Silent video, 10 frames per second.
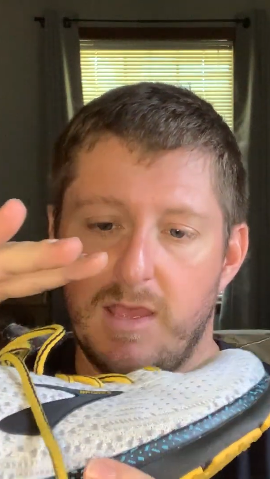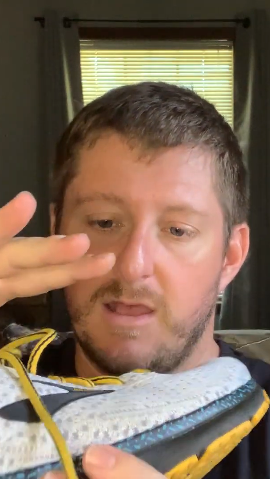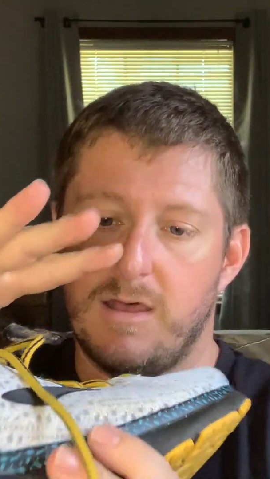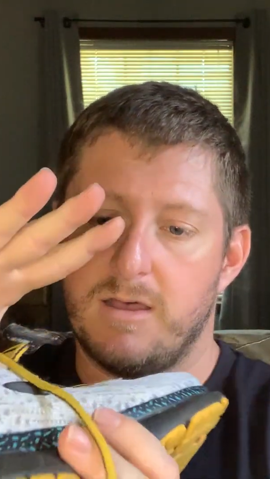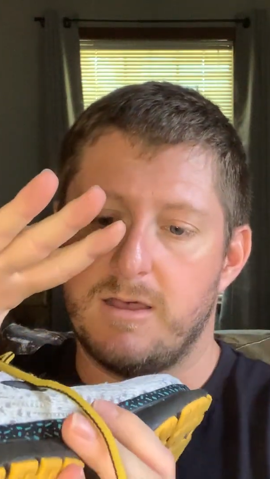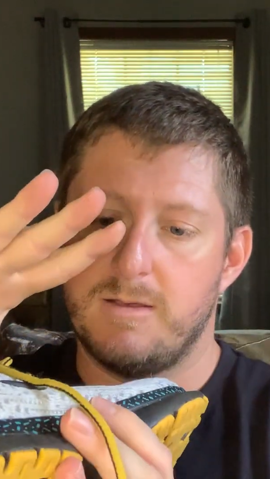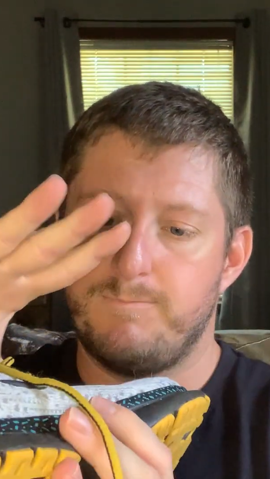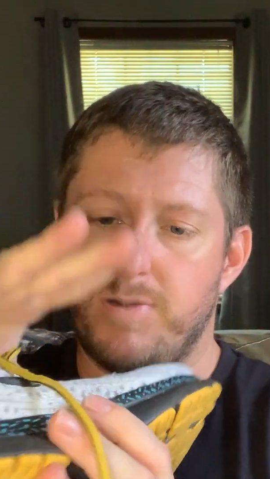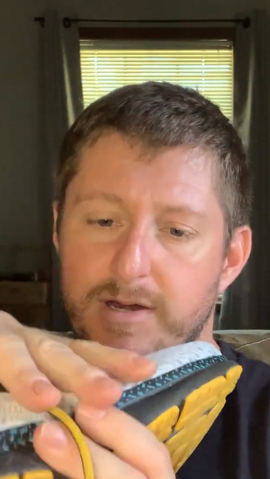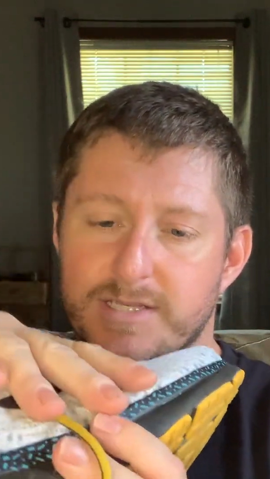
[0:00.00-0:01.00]

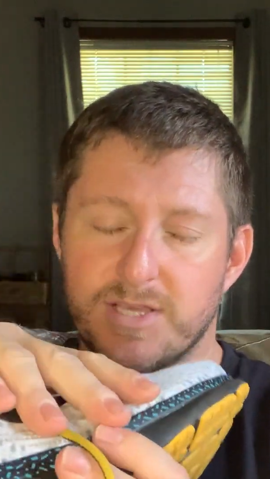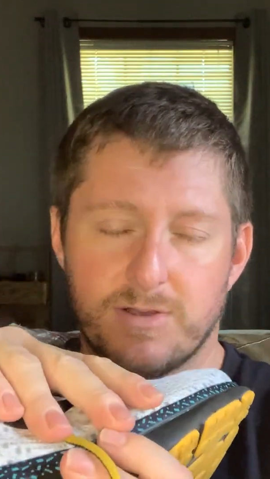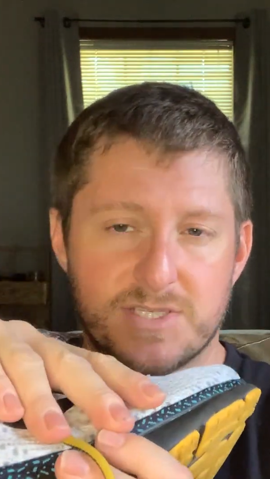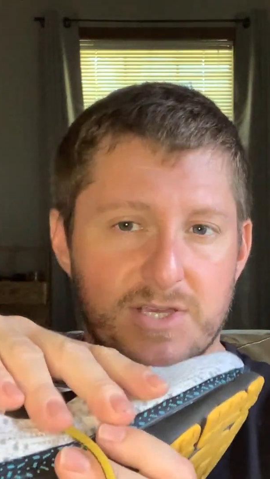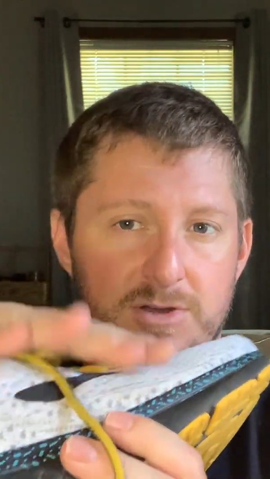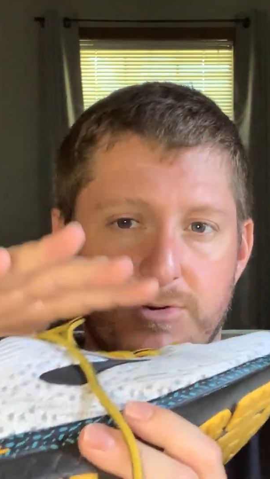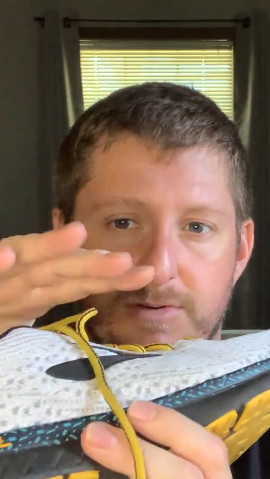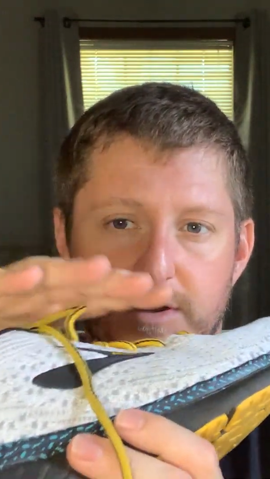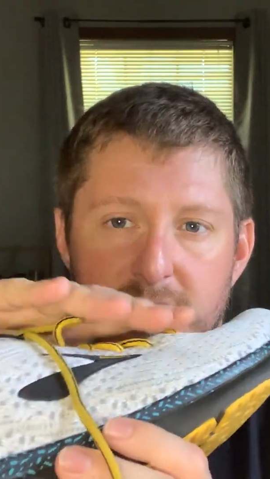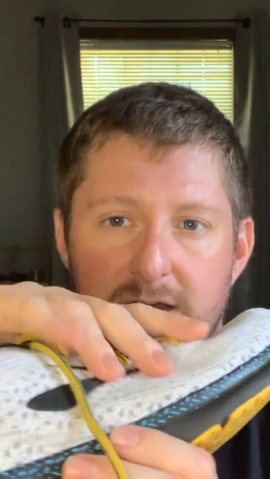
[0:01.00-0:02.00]
but it's
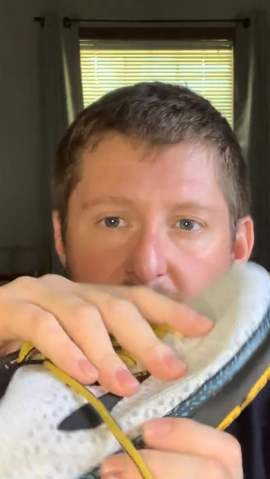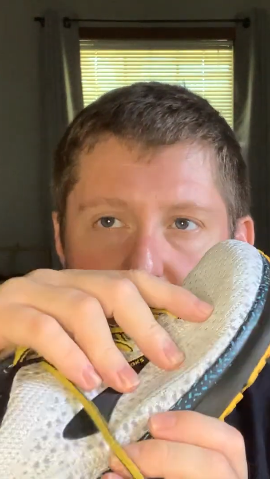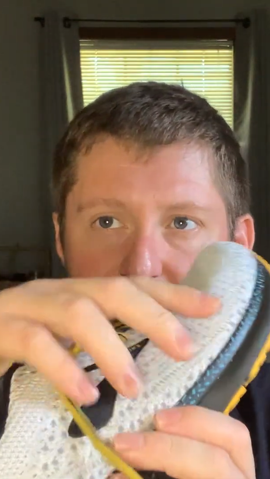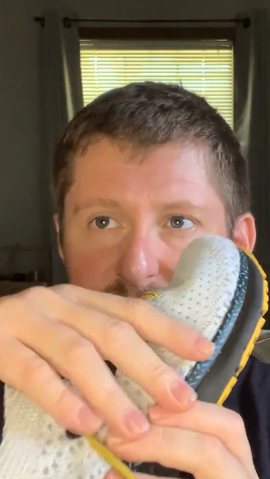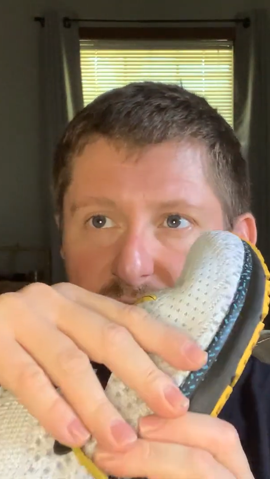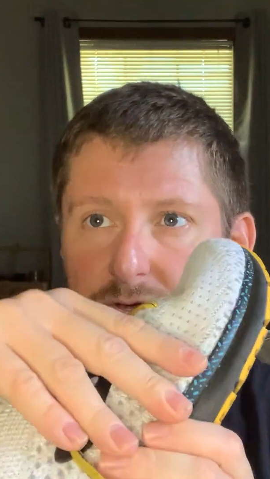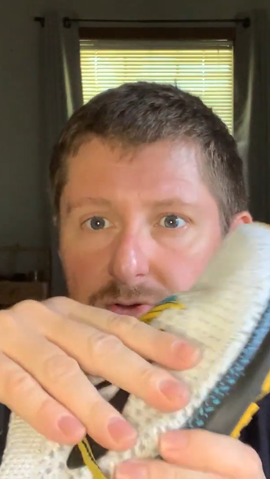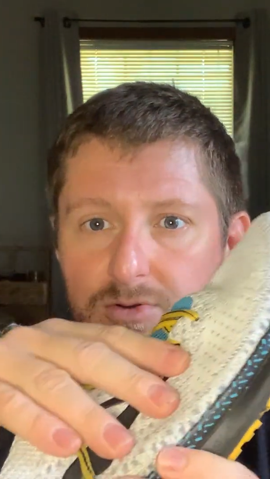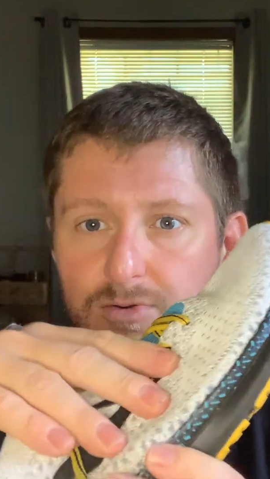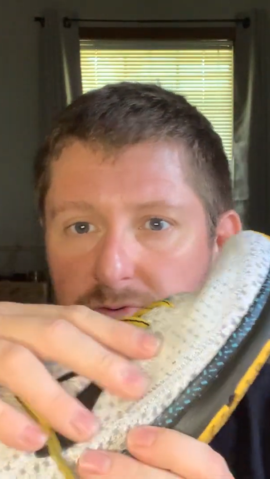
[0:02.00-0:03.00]
also not
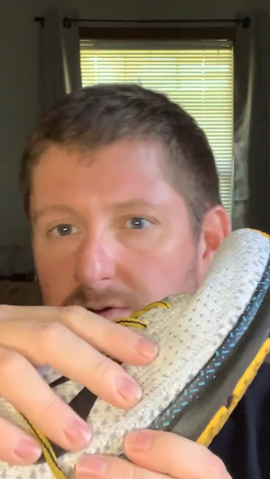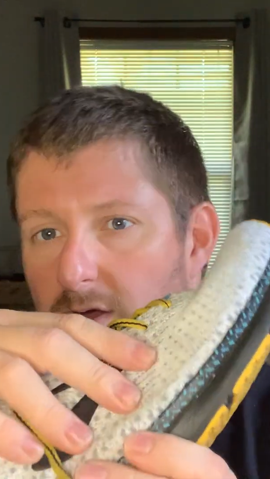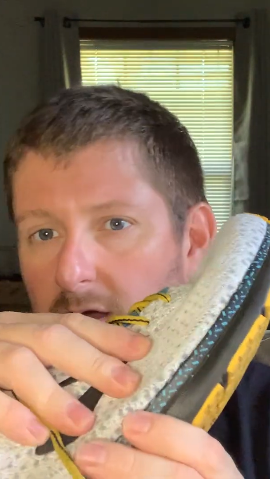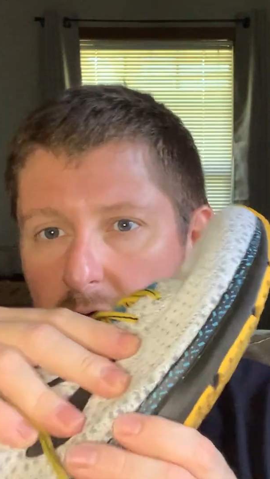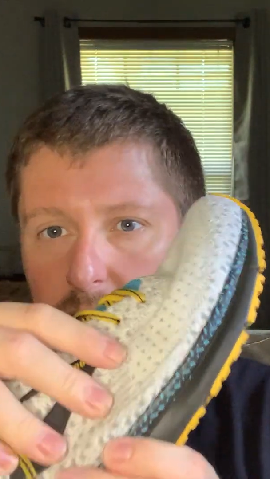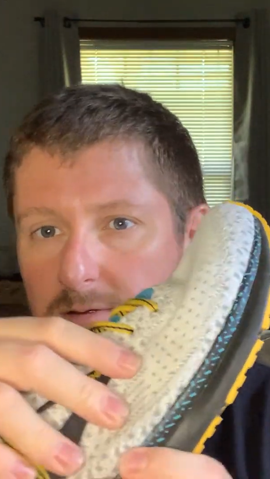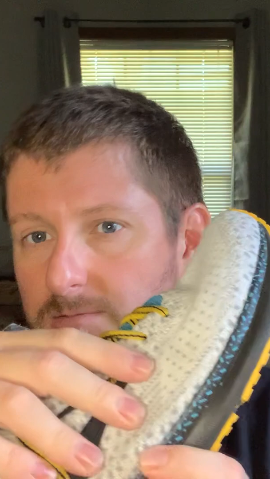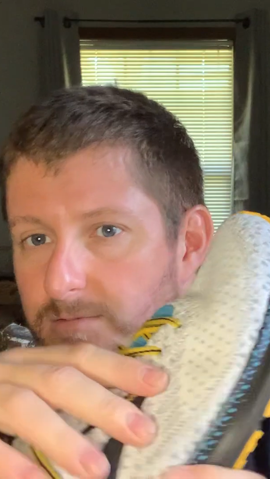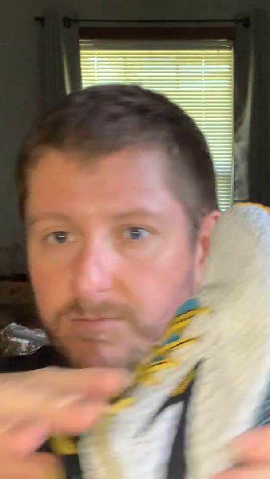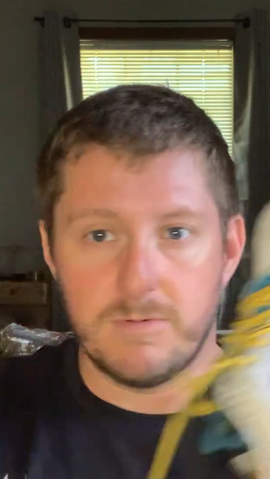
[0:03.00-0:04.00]
too,
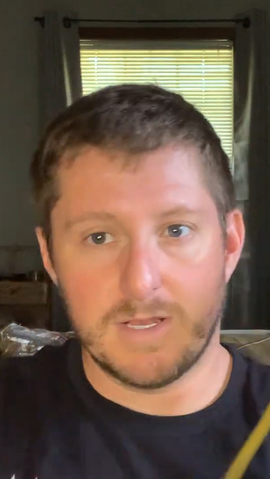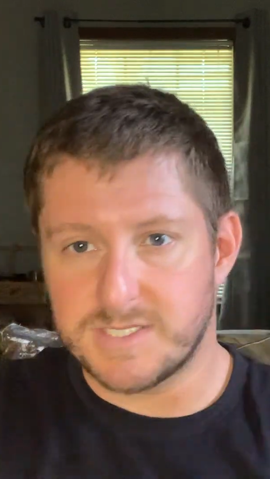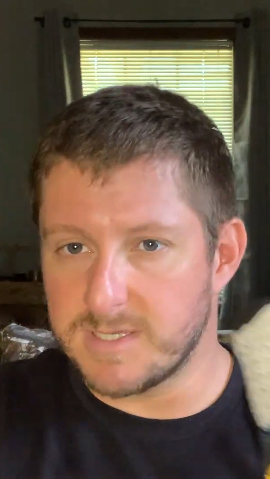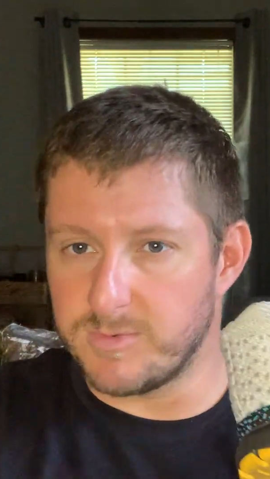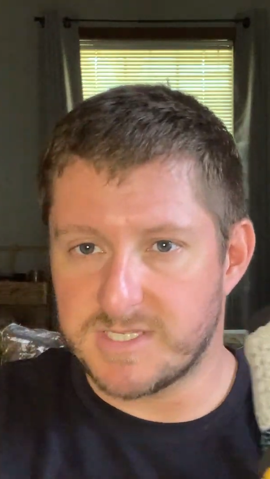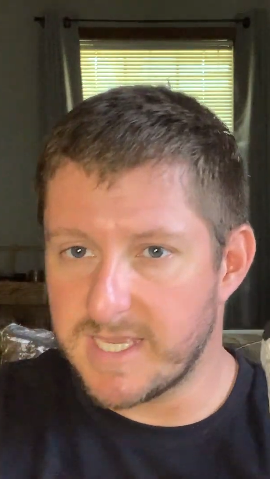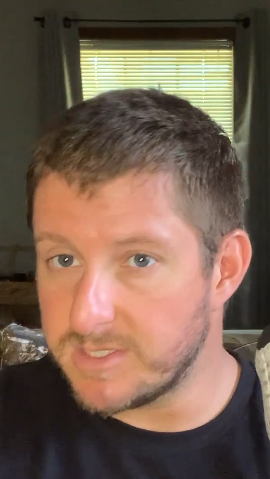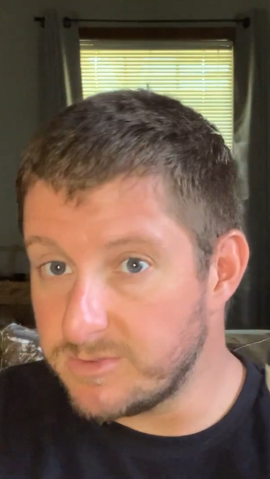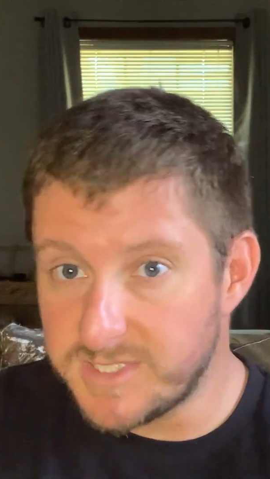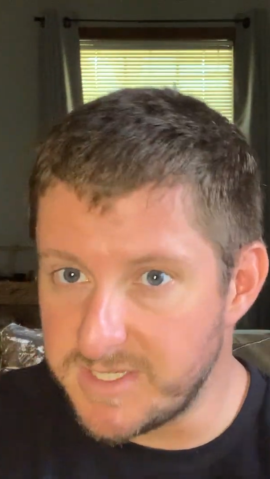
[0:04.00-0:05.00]
some would say,
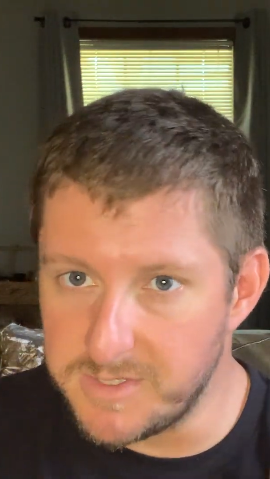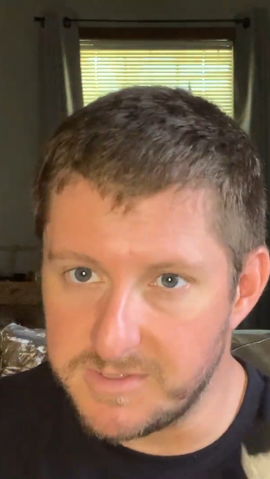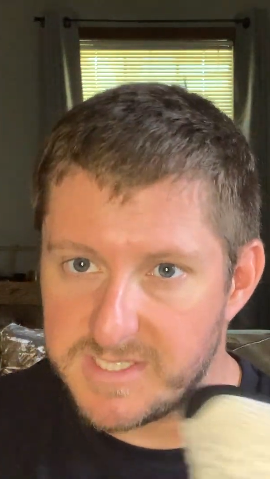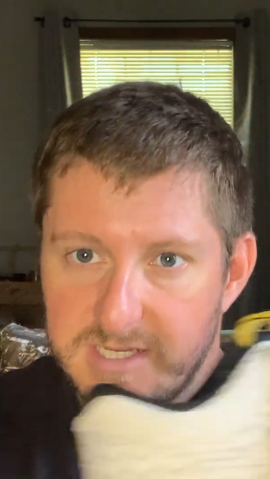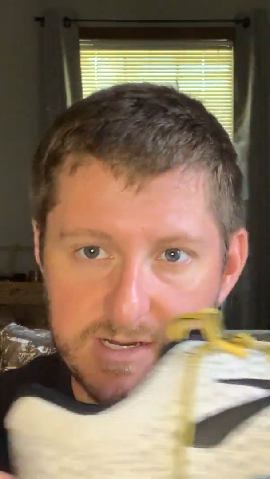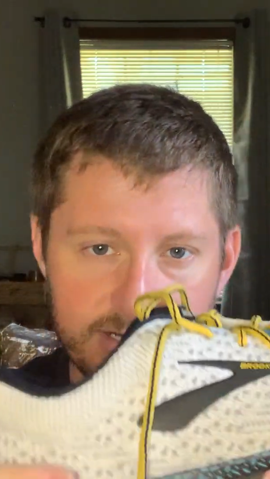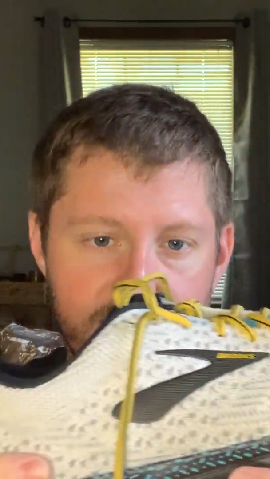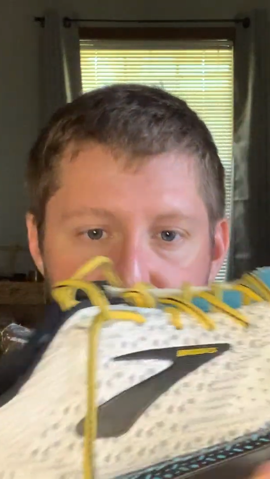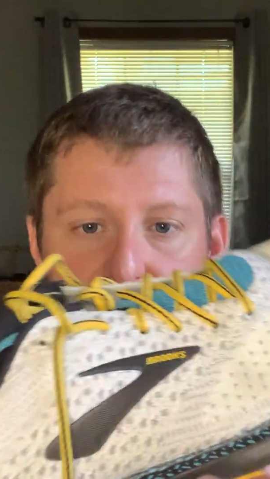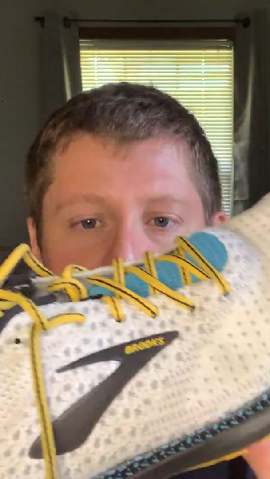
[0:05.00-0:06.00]
loosey-goosey on
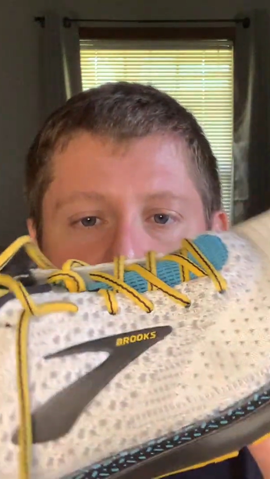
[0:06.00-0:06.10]
you.